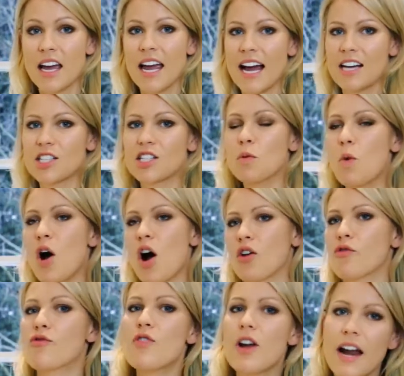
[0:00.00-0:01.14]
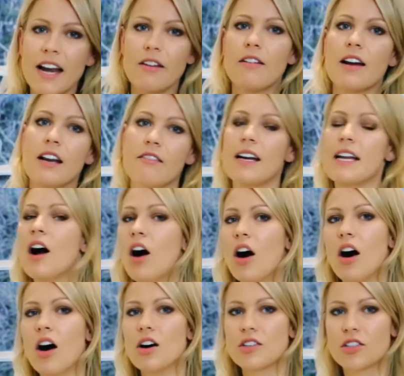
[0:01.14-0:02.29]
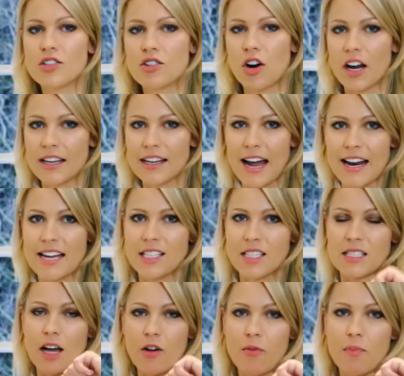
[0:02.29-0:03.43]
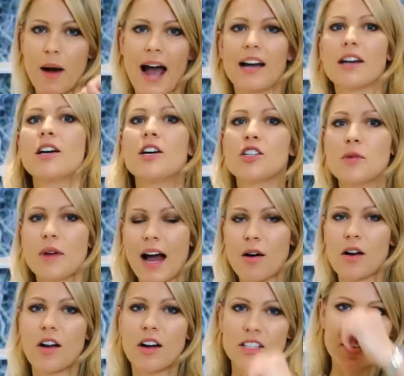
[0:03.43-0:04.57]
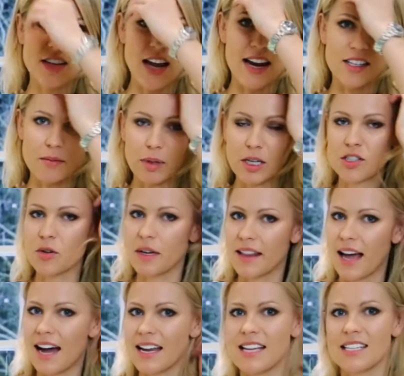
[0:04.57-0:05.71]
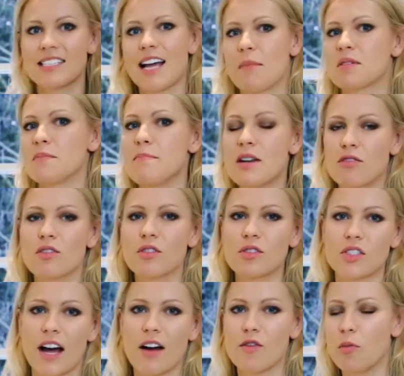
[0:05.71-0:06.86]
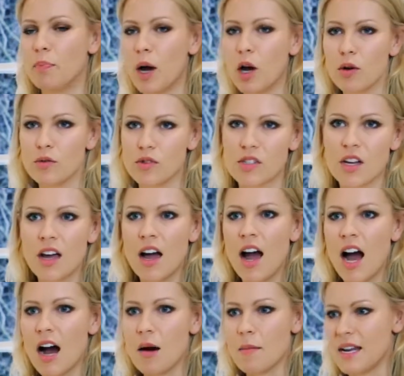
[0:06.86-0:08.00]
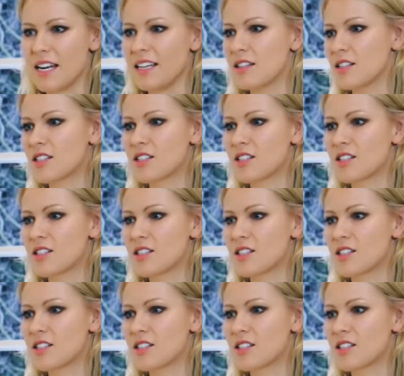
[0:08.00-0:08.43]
it has to work really hard to try and get itself back to an alkaline state, and by doing that it saps minerals out of your bones and it